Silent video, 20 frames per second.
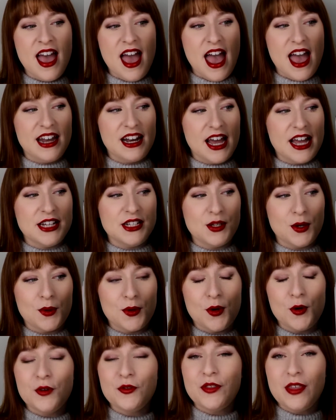And I
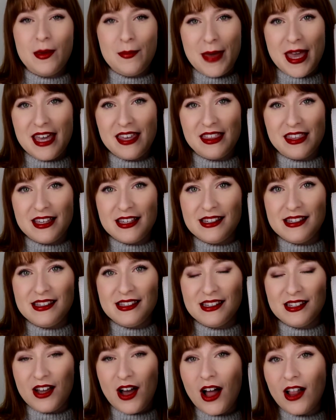don't know if they make
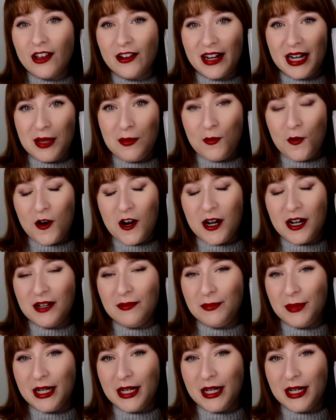this color anymore,